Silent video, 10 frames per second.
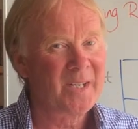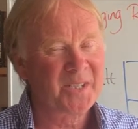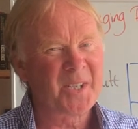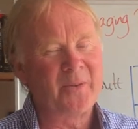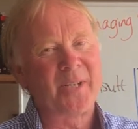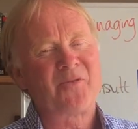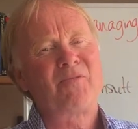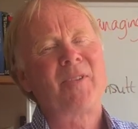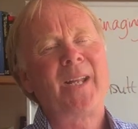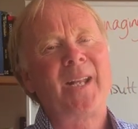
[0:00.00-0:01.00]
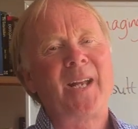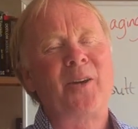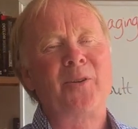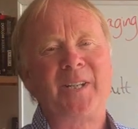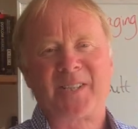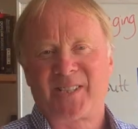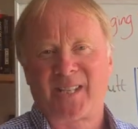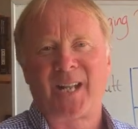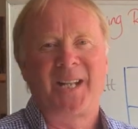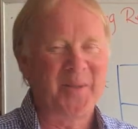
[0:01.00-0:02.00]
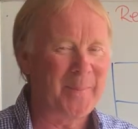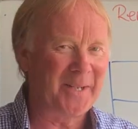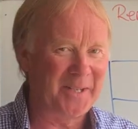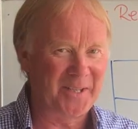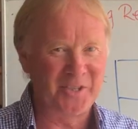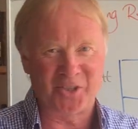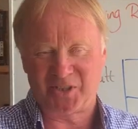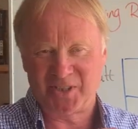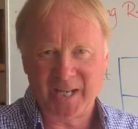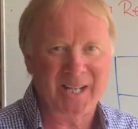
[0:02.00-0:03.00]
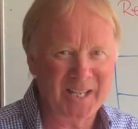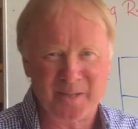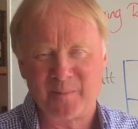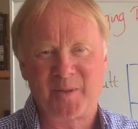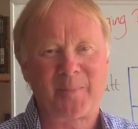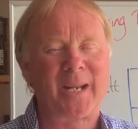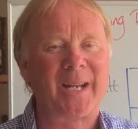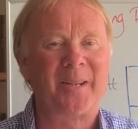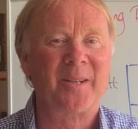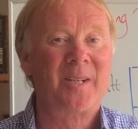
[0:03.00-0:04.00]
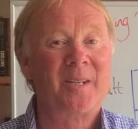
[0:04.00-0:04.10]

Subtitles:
So it's really only slightly better than just telling them the plan.